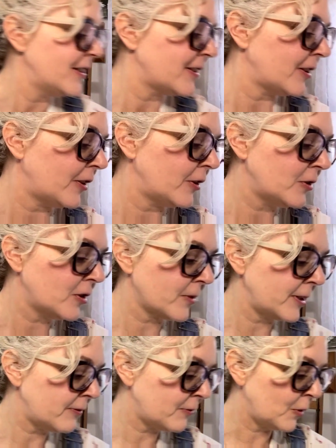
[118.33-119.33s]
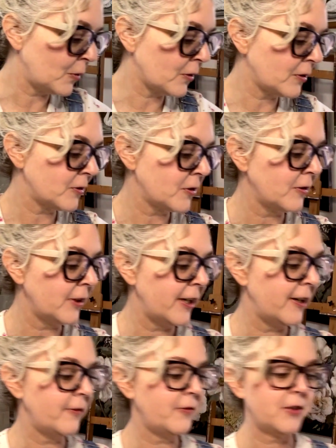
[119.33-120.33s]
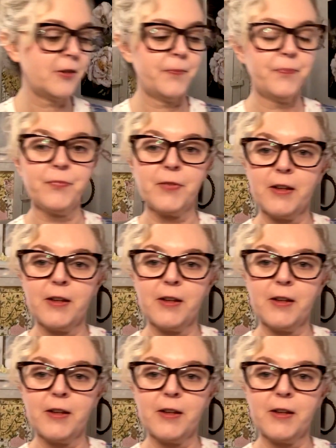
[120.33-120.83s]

So those 3 florals are left.